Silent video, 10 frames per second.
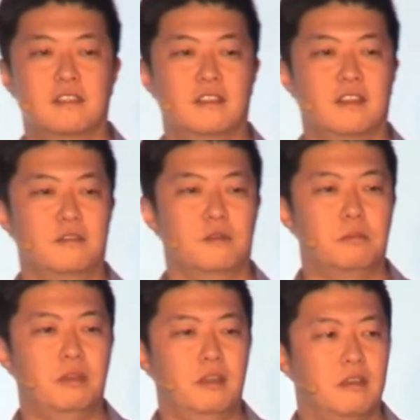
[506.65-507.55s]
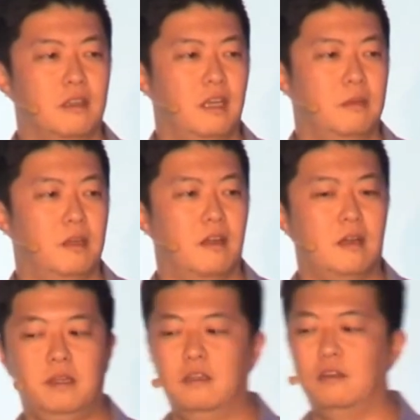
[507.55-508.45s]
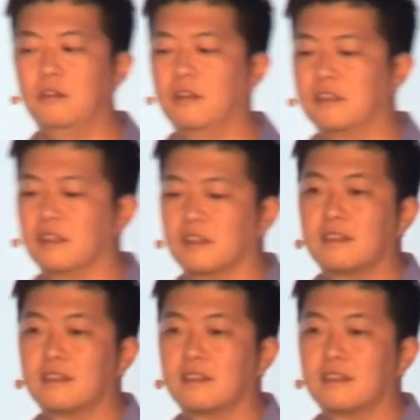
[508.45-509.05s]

Now, we're going to play a little game here. How many know who this is?